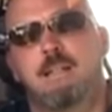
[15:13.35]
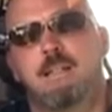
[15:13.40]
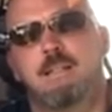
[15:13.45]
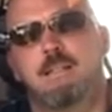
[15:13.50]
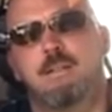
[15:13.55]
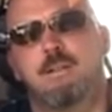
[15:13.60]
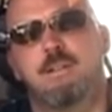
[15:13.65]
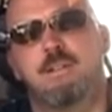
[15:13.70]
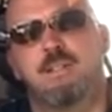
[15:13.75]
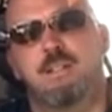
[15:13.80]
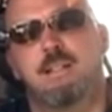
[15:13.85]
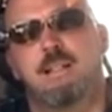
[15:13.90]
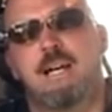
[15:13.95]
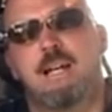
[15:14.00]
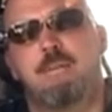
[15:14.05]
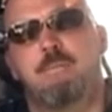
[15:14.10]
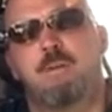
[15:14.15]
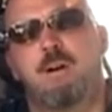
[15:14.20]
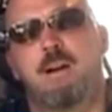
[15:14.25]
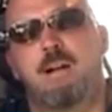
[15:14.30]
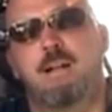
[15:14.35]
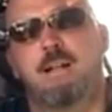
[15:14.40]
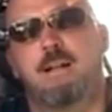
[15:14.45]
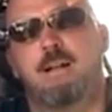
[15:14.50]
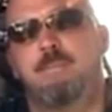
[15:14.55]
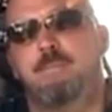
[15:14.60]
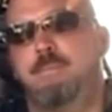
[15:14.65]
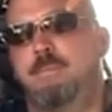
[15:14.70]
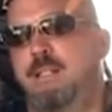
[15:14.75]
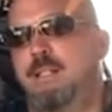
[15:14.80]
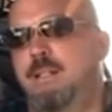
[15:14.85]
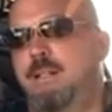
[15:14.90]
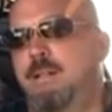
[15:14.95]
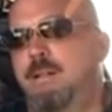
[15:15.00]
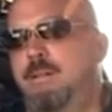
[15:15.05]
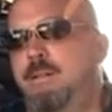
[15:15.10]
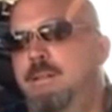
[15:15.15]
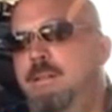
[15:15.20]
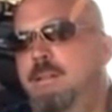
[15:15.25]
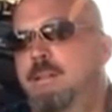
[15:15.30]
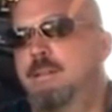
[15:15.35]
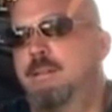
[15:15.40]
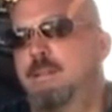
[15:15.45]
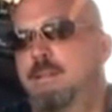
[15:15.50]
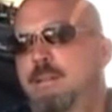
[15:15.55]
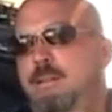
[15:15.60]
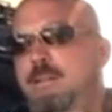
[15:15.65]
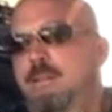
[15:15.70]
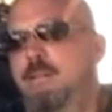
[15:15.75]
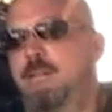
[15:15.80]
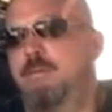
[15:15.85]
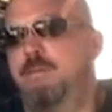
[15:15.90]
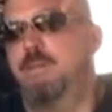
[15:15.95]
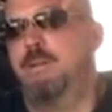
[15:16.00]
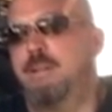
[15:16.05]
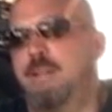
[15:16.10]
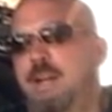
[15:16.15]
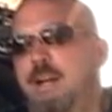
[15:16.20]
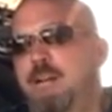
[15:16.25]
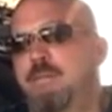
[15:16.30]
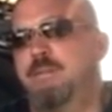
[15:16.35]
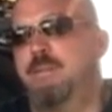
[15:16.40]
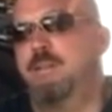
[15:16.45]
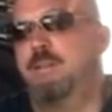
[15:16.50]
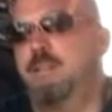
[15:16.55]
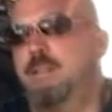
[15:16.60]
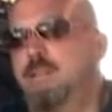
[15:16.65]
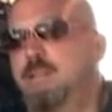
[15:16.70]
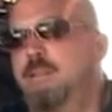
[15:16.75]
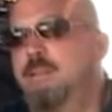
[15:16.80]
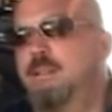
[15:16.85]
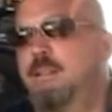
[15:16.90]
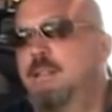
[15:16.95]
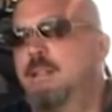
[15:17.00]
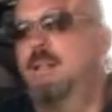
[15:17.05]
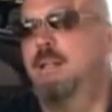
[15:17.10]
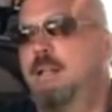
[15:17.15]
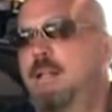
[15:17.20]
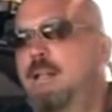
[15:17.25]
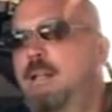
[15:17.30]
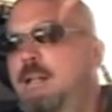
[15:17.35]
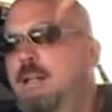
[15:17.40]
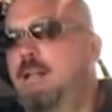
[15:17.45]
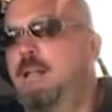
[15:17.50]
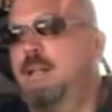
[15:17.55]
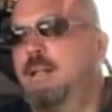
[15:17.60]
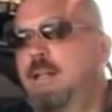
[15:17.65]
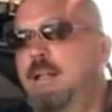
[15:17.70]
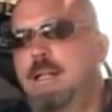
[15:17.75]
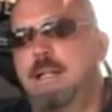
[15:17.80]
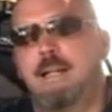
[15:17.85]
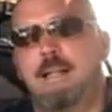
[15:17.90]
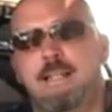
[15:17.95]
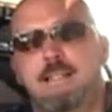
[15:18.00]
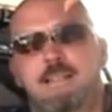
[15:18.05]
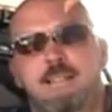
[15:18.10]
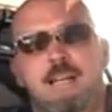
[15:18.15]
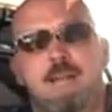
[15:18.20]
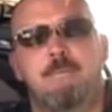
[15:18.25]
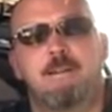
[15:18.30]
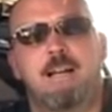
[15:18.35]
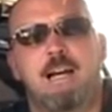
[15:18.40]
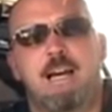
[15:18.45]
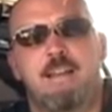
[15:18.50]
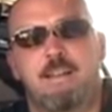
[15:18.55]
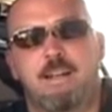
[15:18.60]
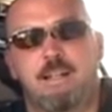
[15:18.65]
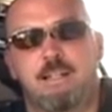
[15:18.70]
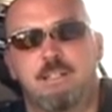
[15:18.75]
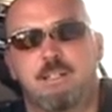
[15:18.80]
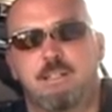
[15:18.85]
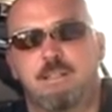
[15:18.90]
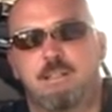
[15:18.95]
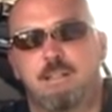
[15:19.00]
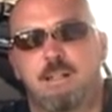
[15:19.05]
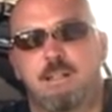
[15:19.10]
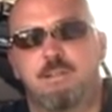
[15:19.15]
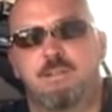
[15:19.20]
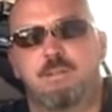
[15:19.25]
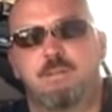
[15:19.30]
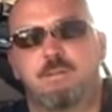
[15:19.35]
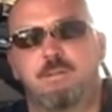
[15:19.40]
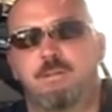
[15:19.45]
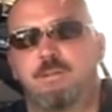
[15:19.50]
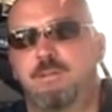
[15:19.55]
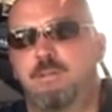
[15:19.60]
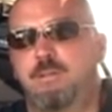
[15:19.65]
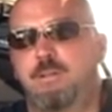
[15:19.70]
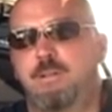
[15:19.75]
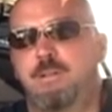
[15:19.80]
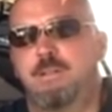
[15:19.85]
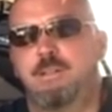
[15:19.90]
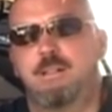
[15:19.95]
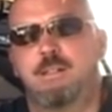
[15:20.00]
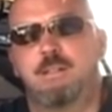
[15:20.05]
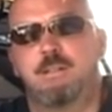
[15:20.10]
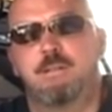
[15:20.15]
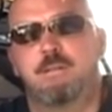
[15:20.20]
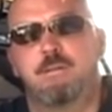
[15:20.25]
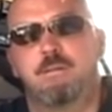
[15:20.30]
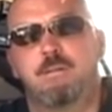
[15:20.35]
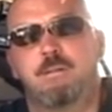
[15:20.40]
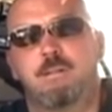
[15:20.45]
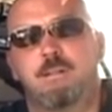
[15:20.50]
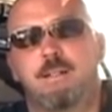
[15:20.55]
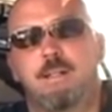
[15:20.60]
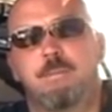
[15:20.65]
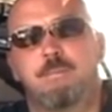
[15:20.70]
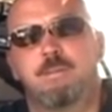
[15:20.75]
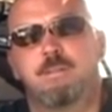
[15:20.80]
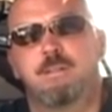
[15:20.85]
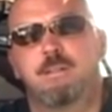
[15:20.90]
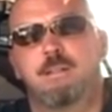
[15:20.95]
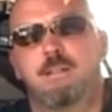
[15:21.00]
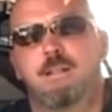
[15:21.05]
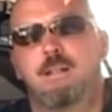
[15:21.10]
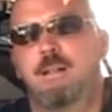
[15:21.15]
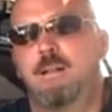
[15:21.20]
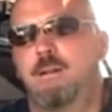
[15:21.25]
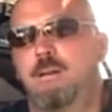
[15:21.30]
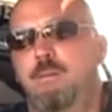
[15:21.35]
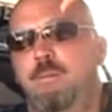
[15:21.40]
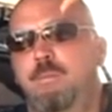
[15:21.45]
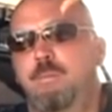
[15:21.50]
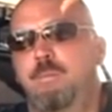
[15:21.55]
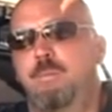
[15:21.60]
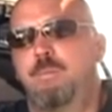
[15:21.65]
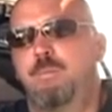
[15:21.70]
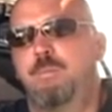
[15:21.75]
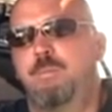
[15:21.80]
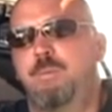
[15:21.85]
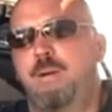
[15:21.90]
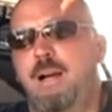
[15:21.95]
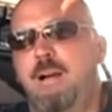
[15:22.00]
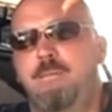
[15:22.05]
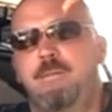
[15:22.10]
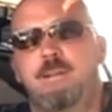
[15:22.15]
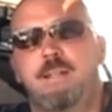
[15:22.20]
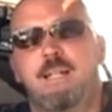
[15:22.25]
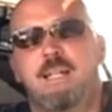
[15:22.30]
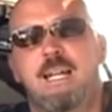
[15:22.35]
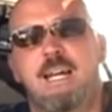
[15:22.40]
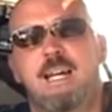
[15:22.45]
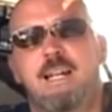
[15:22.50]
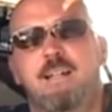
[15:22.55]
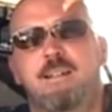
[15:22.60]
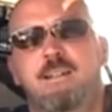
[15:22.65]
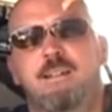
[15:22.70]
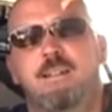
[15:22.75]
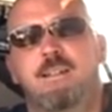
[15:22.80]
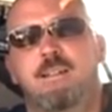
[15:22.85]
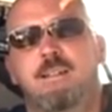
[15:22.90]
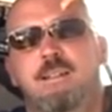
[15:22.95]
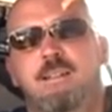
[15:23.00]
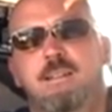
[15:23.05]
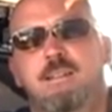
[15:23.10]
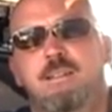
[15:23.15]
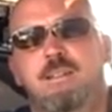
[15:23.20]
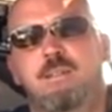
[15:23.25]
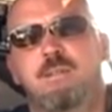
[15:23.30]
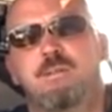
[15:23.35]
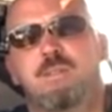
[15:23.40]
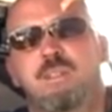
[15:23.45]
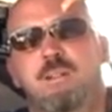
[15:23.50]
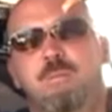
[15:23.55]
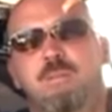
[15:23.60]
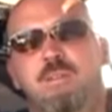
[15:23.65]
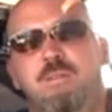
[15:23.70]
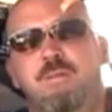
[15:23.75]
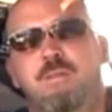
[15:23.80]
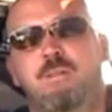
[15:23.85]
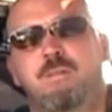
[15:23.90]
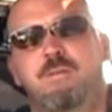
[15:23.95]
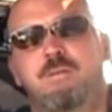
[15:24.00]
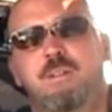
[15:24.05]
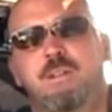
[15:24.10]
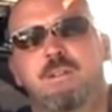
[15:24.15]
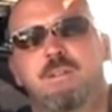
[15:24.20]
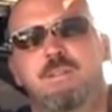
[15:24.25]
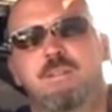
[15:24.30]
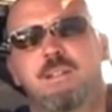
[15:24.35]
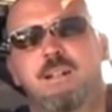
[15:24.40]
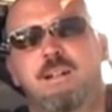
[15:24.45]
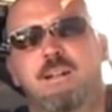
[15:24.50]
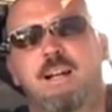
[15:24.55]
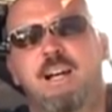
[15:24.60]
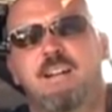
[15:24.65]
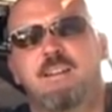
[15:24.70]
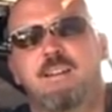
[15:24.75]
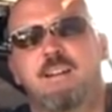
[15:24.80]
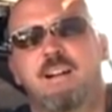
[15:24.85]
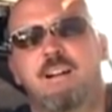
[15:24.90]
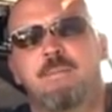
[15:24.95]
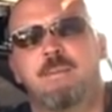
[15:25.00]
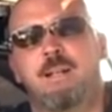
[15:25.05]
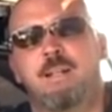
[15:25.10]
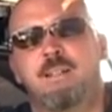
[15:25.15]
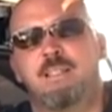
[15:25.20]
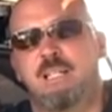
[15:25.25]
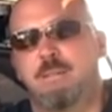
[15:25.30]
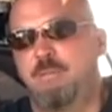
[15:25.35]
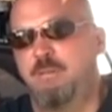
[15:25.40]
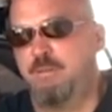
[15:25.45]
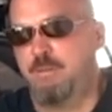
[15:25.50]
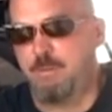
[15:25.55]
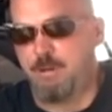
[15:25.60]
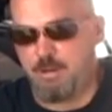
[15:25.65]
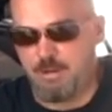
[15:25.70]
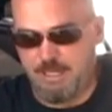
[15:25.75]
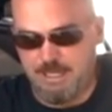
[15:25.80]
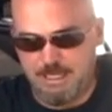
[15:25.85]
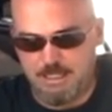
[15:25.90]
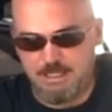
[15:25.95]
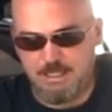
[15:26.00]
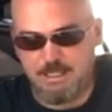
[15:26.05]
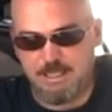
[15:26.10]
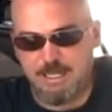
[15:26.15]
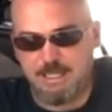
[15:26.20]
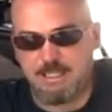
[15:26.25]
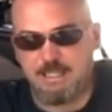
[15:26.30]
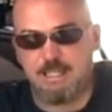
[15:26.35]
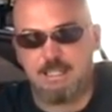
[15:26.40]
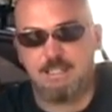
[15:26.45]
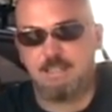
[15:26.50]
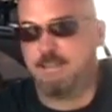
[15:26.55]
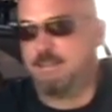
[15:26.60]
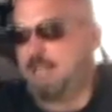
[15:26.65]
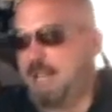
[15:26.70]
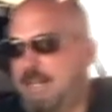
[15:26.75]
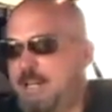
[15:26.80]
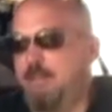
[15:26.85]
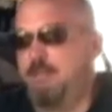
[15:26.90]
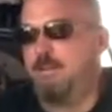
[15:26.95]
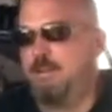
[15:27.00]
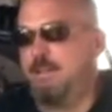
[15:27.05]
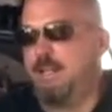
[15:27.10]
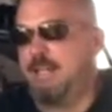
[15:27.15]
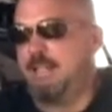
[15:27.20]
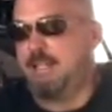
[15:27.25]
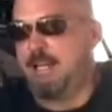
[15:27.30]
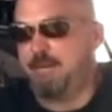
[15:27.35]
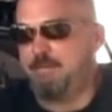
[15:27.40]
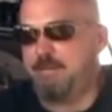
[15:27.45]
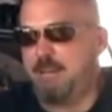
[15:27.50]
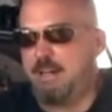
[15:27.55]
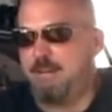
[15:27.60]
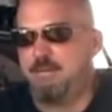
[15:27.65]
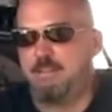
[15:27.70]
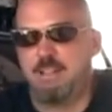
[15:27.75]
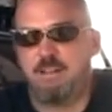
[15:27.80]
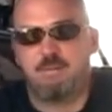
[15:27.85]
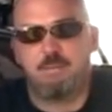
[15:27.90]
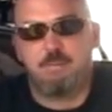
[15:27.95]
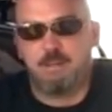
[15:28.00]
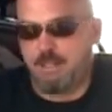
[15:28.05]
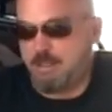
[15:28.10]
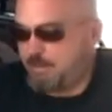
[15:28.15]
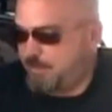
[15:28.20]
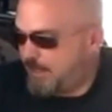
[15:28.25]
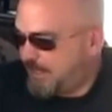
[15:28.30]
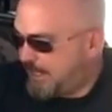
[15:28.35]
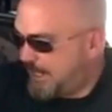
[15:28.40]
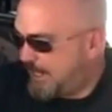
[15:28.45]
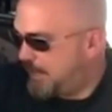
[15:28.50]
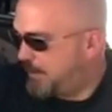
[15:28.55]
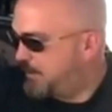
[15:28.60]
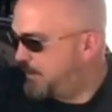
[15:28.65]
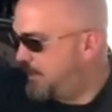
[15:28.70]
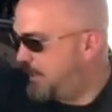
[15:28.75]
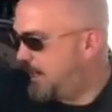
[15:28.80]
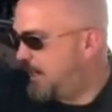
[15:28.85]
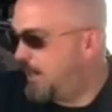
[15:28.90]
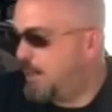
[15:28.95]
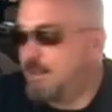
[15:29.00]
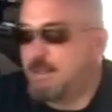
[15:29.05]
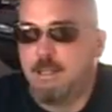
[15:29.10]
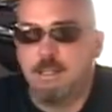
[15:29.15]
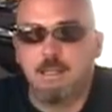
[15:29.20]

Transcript: So there's a lot of markup, you know, for the air filters. Now that same guy that can just unscrew screws and unscrew clips probably can't do some of the fuel filters that are out there. I mean, some of them aren't easy like this. I know on like that 5.7 pickup I got over there,